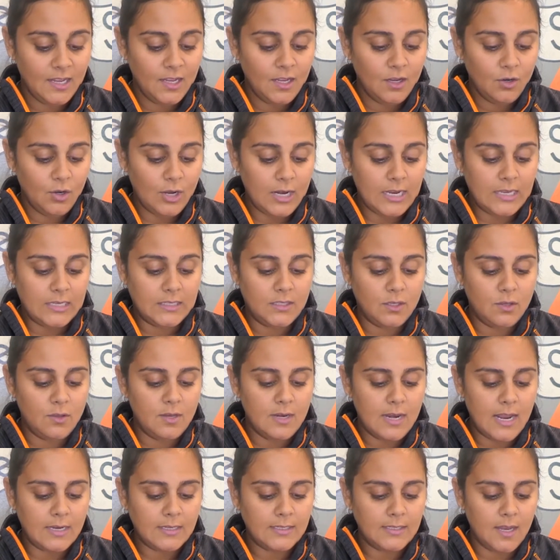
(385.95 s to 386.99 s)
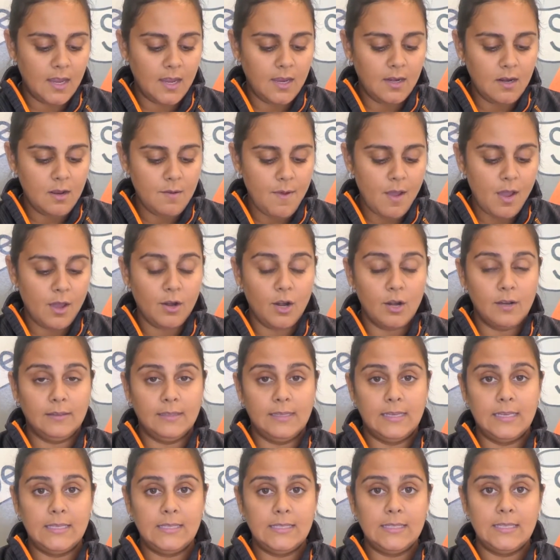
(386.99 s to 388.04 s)
Great, so the next item on our
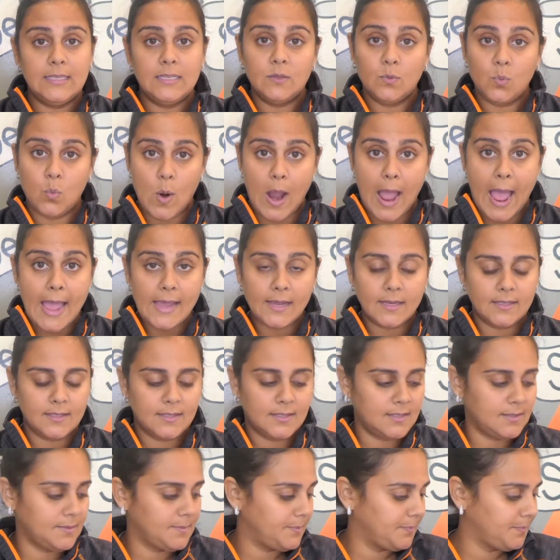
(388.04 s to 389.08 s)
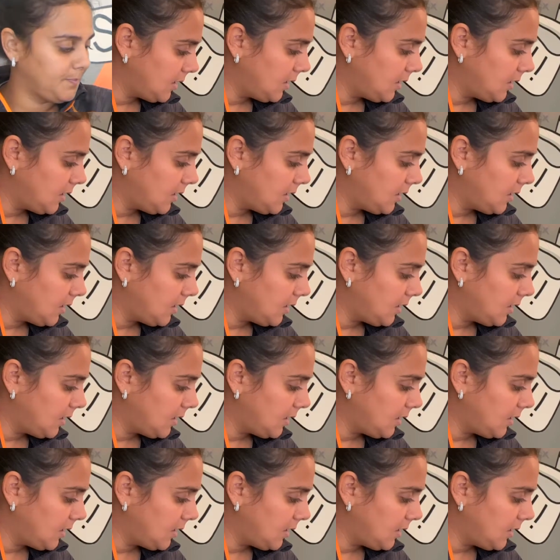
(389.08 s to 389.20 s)
list is wax.